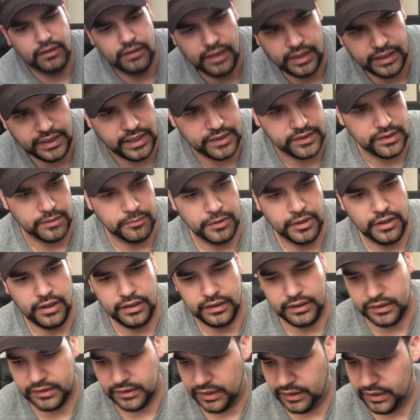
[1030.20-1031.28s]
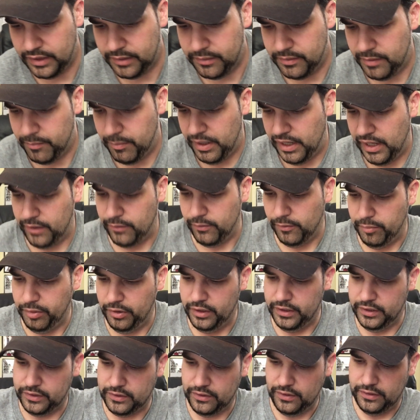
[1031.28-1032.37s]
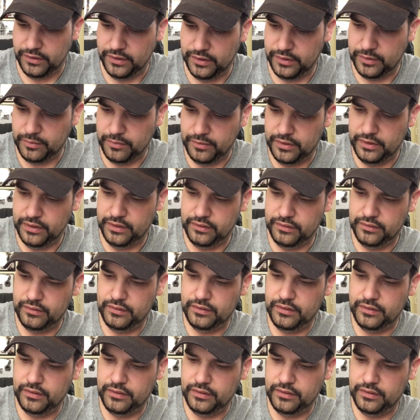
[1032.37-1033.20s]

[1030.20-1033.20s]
I guess I'm not, because I got the back replaced on this one